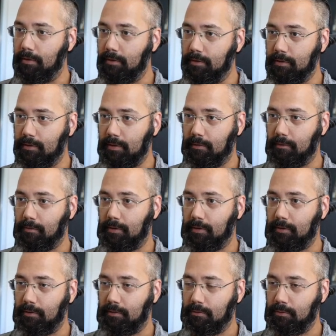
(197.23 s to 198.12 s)
is
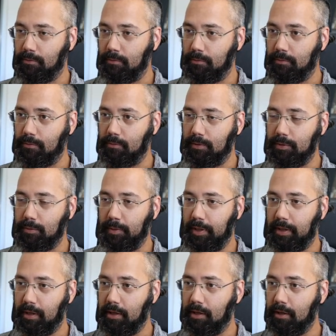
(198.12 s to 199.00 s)
someone who is
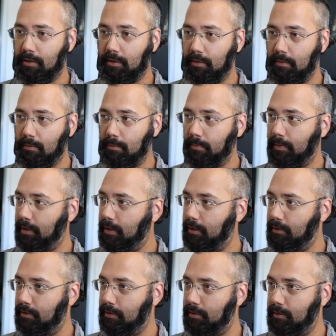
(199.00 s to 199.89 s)
being eaten by
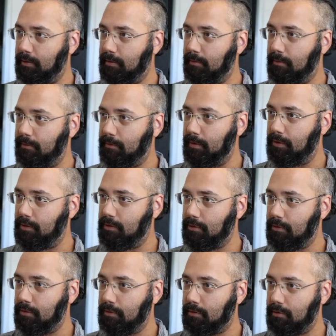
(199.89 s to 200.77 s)
the
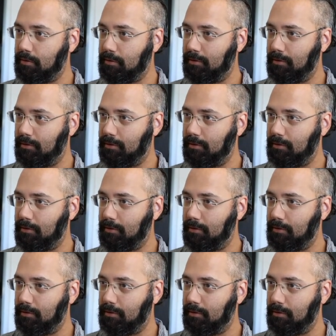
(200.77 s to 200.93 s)
features.